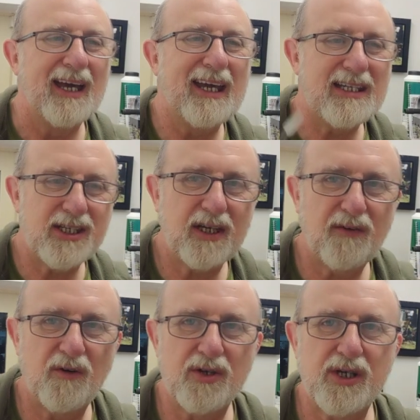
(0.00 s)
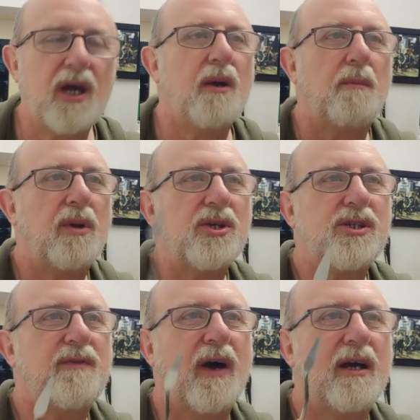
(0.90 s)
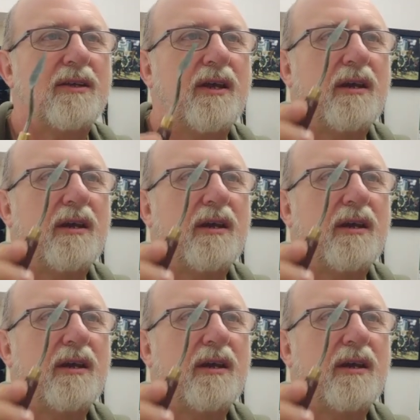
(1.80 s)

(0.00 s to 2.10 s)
It's different. Plus the fact